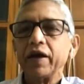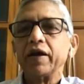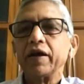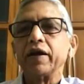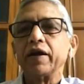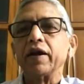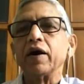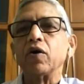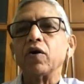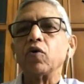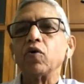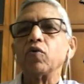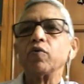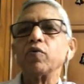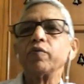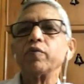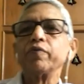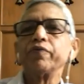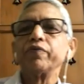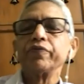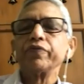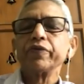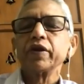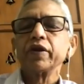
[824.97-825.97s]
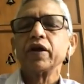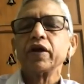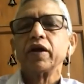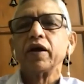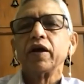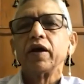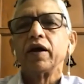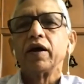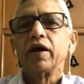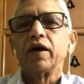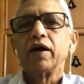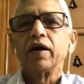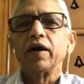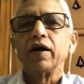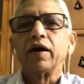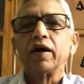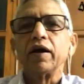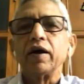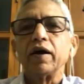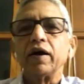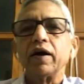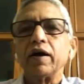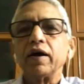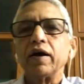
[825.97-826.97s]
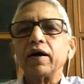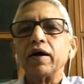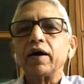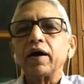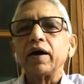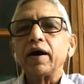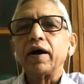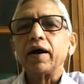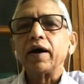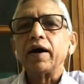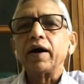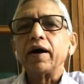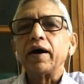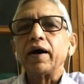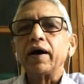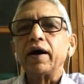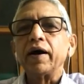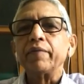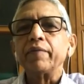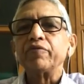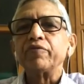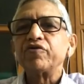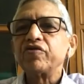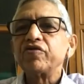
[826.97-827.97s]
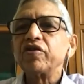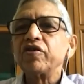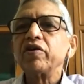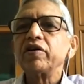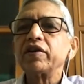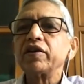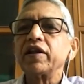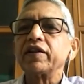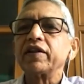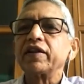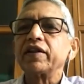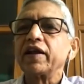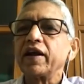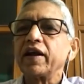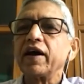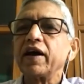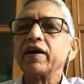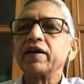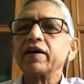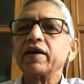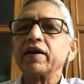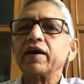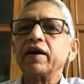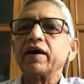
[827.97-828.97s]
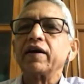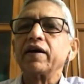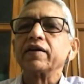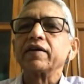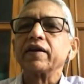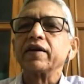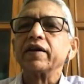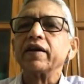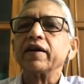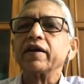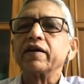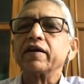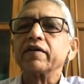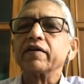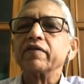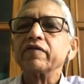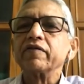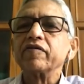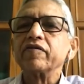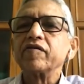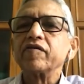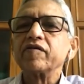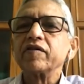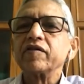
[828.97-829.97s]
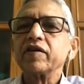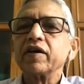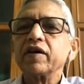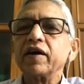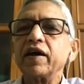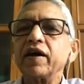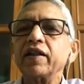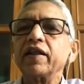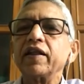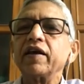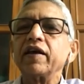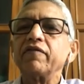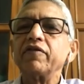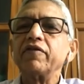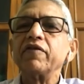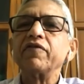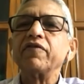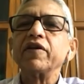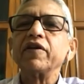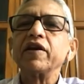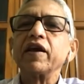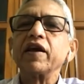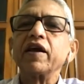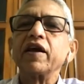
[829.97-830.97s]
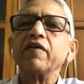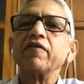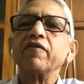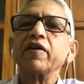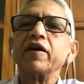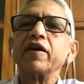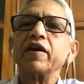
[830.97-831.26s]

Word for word: Now, uh, I'm sure that there are alternatives, and they've even given